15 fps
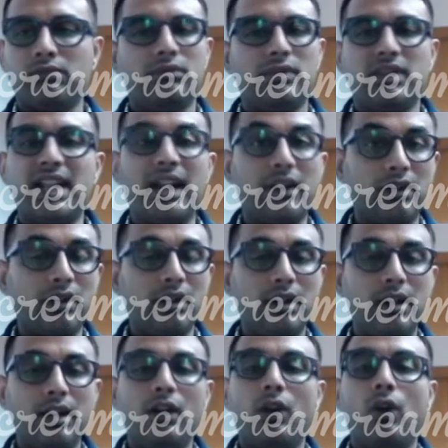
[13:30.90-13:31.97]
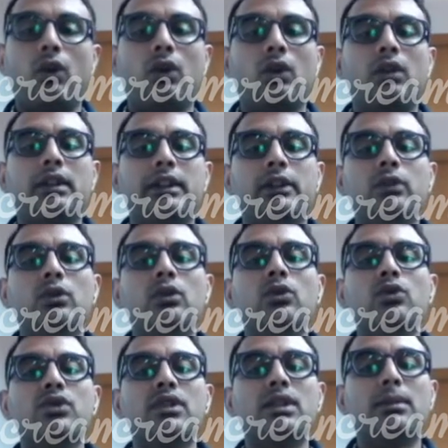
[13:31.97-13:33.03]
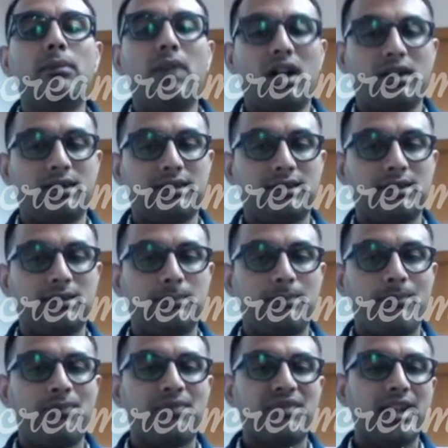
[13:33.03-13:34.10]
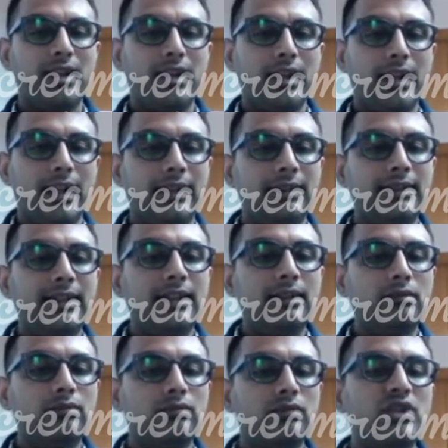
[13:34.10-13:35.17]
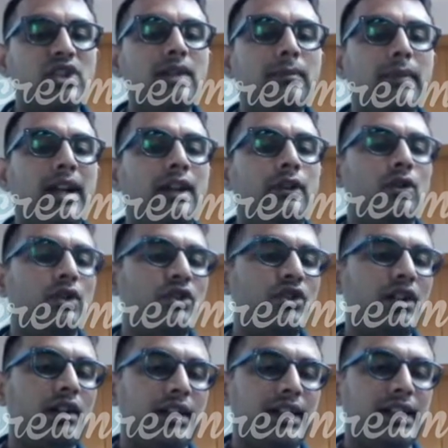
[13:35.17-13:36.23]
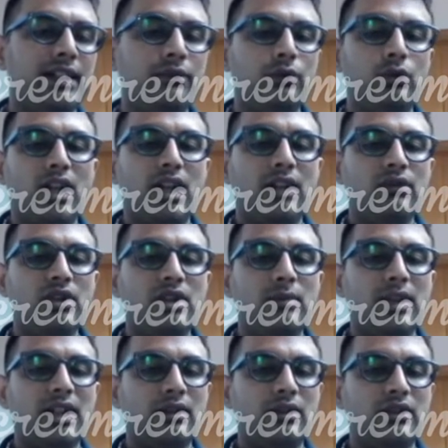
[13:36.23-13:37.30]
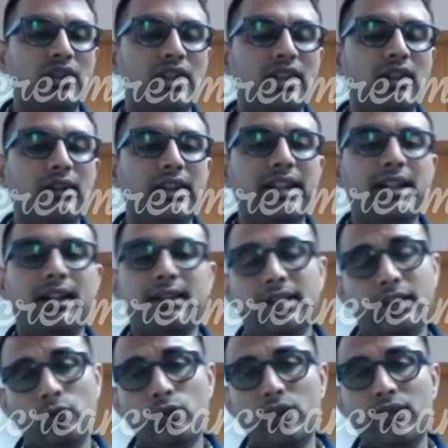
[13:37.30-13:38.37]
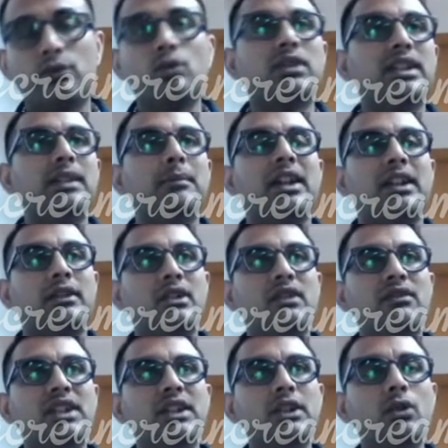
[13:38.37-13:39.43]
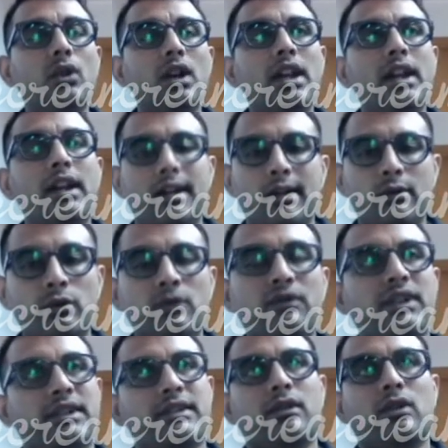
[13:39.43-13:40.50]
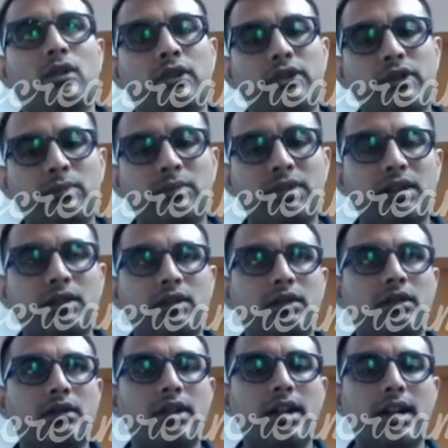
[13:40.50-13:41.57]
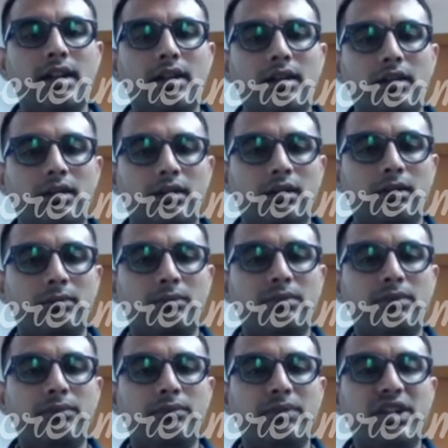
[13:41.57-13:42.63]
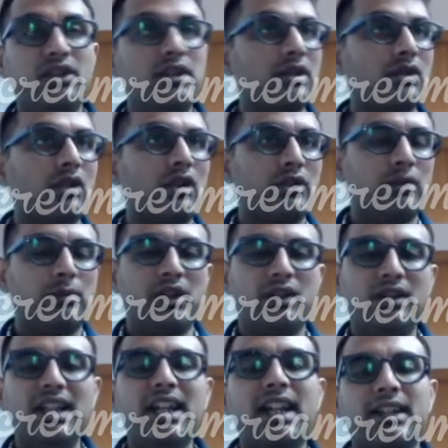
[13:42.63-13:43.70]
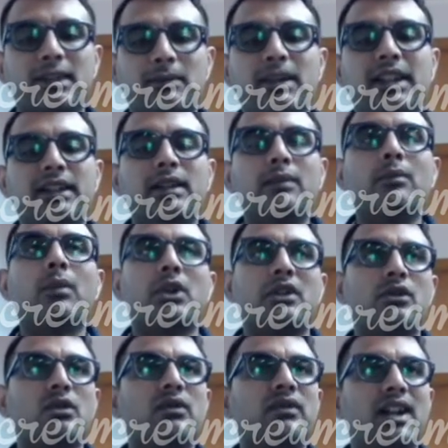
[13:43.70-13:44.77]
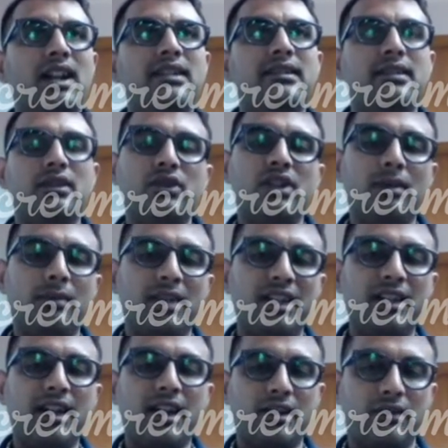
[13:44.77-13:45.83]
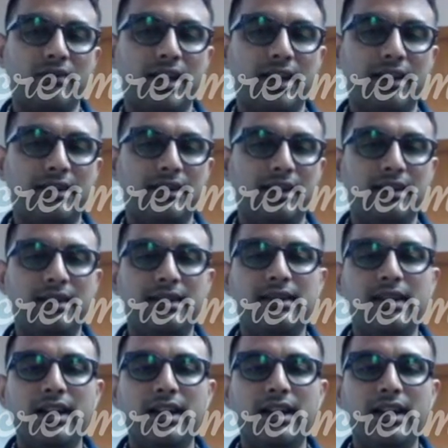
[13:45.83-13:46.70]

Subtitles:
letter, or you lose the marks. And then GMAT or GRE. If you have GMAT or GRE, I think you have to see my other video, how to find scholarship in PhD scholarship in Italy. I explained the importance of files and GMRE, as well as it is